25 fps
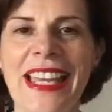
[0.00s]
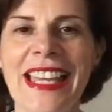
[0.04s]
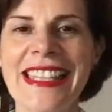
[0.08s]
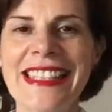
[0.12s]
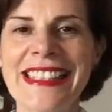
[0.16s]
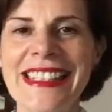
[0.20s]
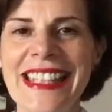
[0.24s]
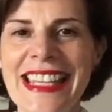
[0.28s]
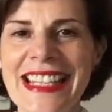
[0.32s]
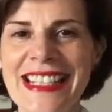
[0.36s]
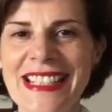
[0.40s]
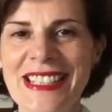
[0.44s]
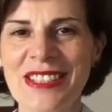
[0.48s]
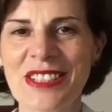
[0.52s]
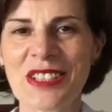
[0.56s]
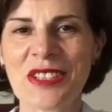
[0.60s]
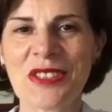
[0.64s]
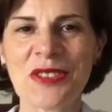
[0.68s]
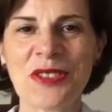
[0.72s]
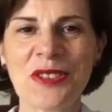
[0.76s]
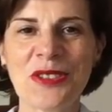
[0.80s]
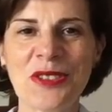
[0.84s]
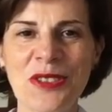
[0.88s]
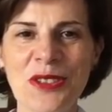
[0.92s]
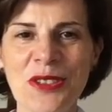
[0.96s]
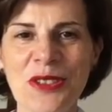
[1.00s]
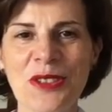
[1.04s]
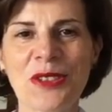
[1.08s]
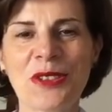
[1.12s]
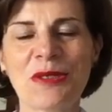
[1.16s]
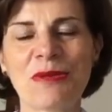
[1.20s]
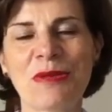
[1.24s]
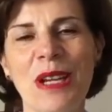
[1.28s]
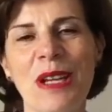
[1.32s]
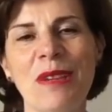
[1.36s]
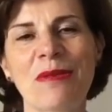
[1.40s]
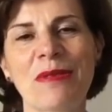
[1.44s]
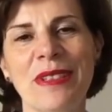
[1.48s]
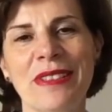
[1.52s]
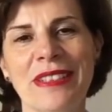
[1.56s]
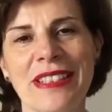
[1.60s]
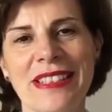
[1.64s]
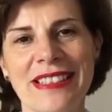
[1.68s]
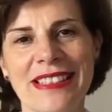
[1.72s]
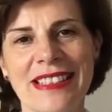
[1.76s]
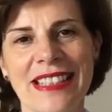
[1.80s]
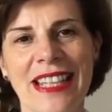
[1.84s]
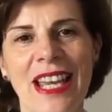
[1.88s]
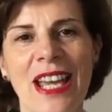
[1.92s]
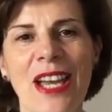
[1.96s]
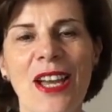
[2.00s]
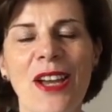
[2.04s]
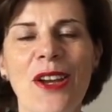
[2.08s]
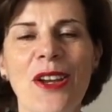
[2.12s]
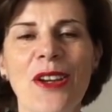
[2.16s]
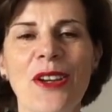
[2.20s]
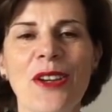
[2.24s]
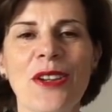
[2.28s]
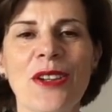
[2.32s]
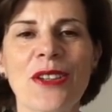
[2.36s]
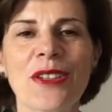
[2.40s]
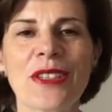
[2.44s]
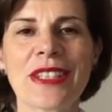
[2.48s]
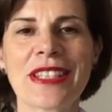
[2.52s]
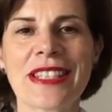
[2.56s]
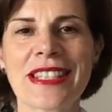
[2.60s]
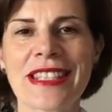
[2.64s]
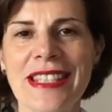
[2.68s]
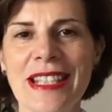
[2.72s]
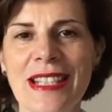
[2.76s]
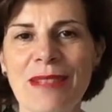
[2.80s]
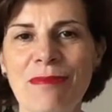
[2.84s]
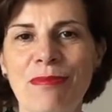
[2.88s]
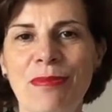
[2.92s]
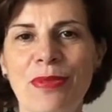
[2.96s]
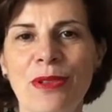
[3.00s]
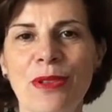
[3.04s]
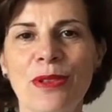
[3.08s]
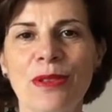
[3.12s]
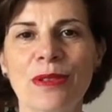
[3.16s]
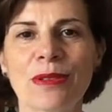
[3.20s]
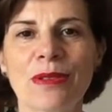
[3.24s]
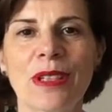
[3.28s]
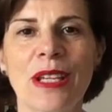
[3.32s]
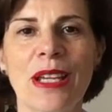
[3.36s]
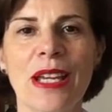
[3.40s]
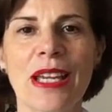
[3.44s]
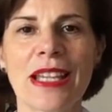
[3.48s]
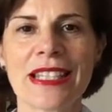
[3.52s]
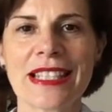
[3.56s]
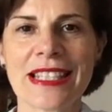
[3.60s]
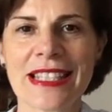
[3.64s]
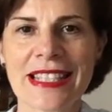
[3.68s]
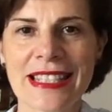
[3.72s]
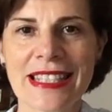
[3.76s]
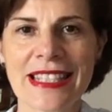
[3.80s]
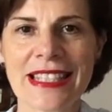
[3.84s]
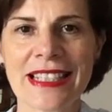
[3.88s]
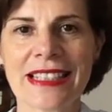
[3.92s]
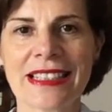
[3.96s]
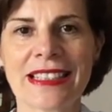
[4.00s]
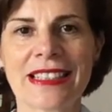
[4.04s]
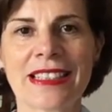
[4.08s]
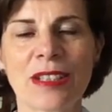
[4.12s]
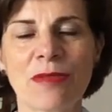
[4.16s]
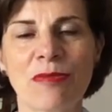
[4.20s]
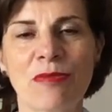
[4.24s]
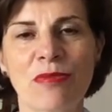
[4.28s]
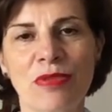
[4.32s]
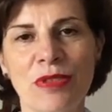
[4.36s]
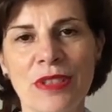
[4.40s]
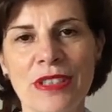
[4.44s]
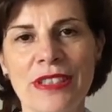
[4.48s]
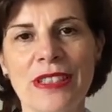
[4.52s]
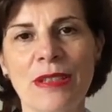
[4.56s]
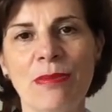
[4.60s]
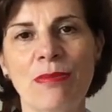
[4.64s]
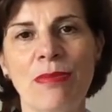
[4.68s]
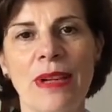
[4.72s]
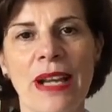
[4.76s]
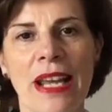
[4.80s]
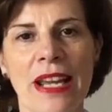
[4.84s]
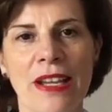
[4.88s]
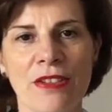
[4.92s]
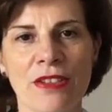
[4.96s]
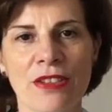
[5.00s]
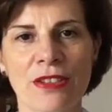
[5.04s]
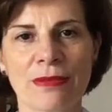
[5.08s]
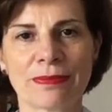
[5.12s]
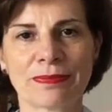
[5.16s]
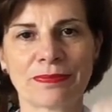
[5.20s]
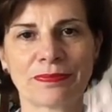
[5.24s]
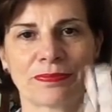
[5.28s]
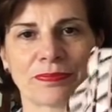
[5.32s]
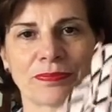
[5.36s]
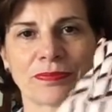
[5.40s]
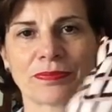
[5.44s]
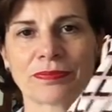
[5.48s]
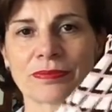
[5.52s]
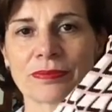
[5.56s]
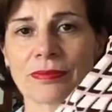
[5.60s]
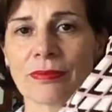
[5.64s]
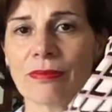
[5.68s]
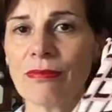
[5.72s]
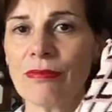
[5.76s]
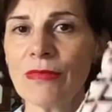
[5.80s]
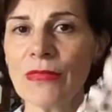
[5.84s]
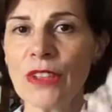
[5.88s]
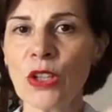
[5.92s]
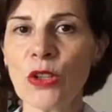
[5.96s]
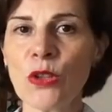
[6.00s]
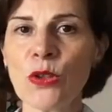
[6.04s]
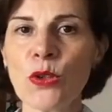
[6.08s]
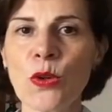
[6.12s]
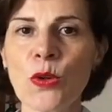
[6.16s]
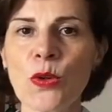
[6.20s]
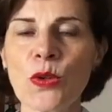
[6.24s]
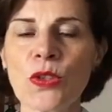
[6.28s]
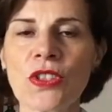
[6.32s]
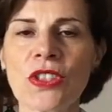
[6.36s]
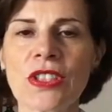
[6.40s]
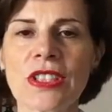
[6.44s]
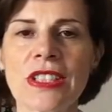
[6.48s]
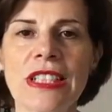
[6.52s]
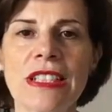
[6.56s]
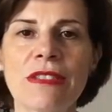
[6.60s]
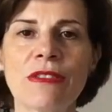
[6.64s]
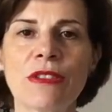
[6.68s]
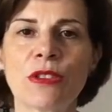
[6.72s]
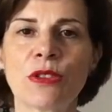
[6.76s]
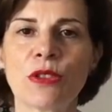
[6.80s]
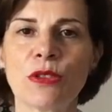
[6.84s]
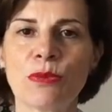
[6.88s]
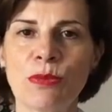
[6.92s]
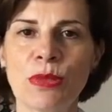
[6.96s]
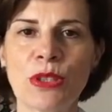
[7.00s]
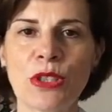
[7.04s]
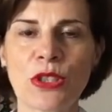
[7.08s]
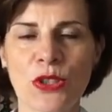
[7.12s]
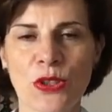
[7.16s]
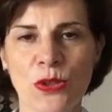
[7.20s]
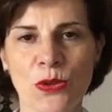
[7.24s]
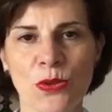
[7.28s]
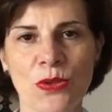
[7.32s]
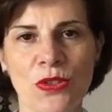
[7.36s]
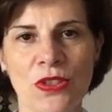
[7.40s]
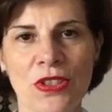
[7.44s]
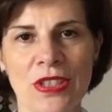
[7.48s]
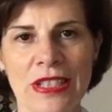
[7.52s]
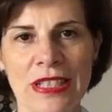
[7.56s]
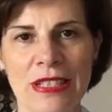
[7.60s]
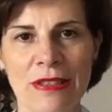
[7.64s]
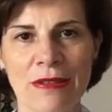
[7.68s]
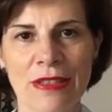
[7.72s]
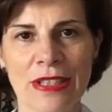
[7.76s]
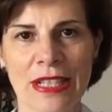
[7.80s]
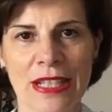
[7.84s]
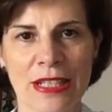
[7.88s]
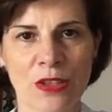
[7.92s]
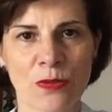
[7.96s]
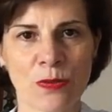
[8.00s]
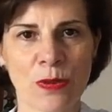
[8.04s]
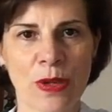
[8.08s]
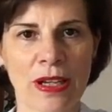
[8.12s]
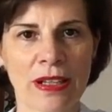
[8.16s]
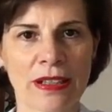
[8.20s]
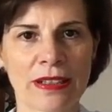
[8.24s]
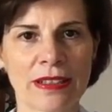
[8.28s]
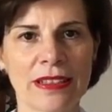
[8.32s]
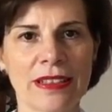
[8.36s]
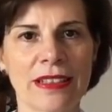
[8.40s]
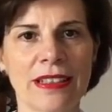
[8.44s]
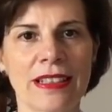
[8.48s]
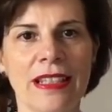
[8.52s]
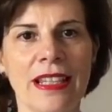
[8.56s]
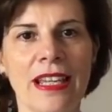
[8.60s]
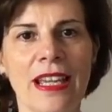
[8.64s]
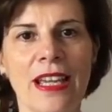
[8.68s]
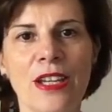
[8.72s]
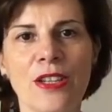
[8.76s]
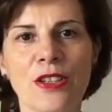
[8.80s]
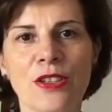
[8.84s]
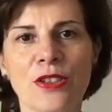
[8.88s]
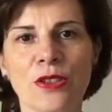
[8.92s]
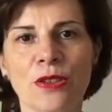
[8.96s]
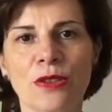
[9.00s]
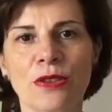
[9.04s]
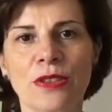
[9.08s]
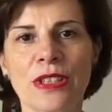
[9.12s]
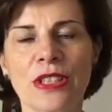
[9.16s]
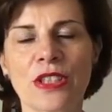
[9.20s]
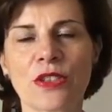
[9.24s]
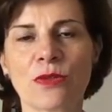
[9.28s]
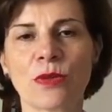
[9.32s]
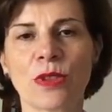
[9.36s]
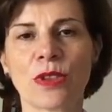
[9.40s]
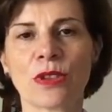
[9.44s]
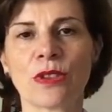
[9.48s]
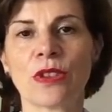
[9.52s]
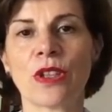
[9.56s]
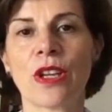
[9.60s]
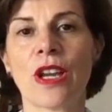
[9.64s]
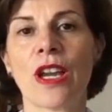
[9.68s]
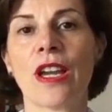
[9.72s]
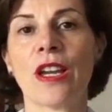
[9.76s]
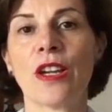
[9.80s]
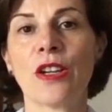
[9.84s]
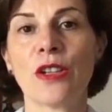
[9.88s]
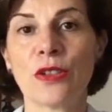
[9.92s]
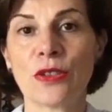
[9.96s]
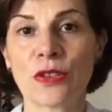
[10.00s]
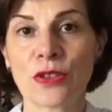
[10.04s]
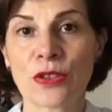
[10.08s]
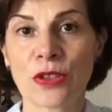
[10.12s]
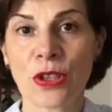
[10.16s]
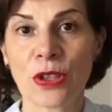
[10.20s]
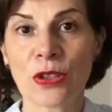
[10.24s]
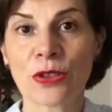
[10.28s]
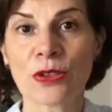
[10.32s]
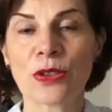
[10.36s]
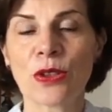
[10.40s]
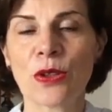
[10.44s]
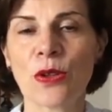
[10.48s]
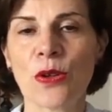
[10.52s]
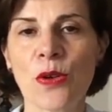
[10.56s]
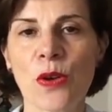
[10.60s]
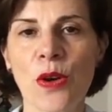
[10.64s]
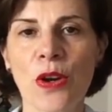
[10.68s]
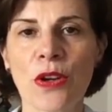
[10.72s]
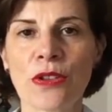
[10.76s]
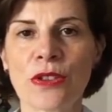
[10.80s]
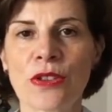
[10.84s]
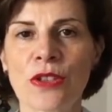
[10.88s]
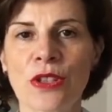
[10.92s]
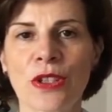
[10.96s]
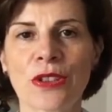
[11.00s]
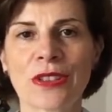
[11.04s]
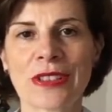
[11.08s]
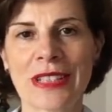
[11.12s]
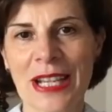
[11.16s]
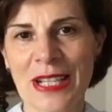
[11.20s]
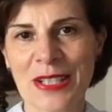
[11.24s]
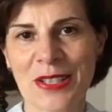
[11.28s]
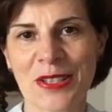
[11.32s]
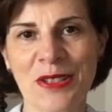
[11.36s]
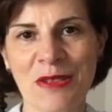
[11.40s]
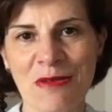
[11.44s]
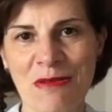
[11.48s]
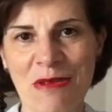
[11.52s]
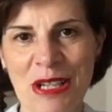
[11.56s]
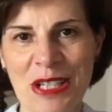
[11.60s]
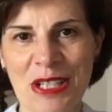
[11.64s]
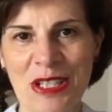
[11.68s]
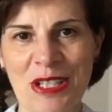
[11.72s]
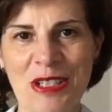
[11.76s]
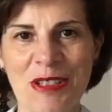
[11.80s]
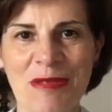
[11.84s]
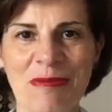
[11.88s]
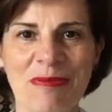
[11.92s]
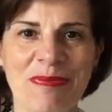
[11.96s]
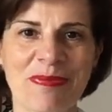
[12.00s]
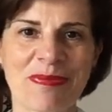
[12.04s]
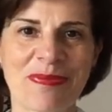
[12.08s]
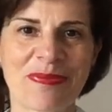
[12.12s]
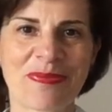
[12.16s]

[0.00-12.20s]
And next, you could wear with it a simple silk printed blouse, long sleeves, it could be short sleeves as well. So this one tucked or untucked as you wish.